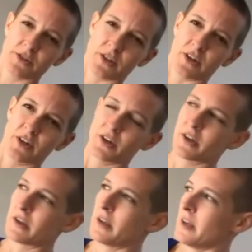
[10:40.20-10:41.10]
or
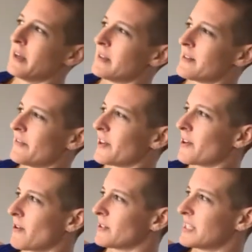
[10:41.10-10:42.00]

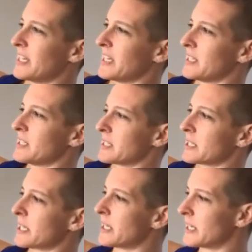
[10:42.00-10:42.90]

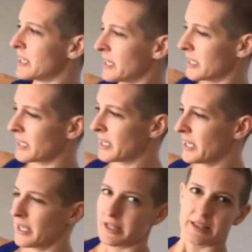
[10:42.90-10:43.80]
difficulties,
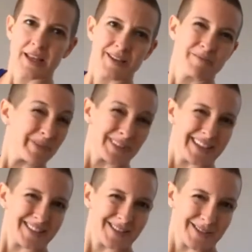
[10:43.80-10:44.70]
then
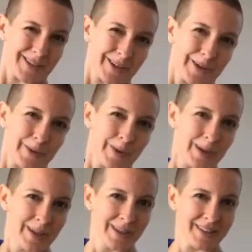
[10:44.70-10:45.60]
please do
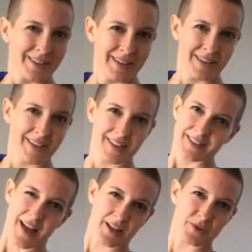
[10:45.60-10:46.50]

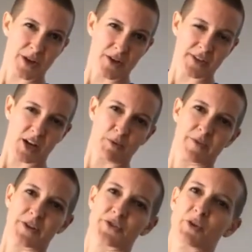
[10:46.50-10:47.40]
talk to a healthcare
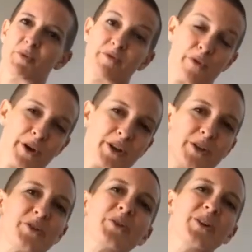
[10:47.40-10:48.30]
professional before
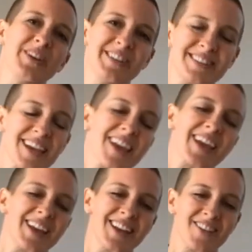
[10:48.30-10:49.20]
you take
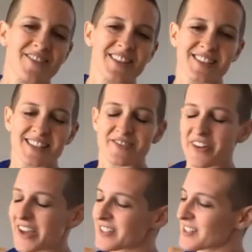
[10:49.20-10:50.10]
any of this
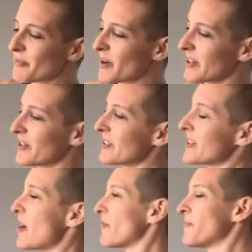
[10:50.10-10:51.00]
advice upon
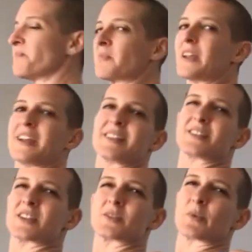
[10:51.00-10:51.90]
yourself.
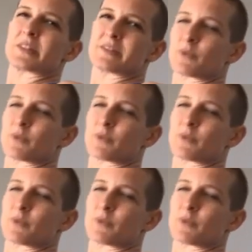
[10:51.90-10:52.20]
It's just what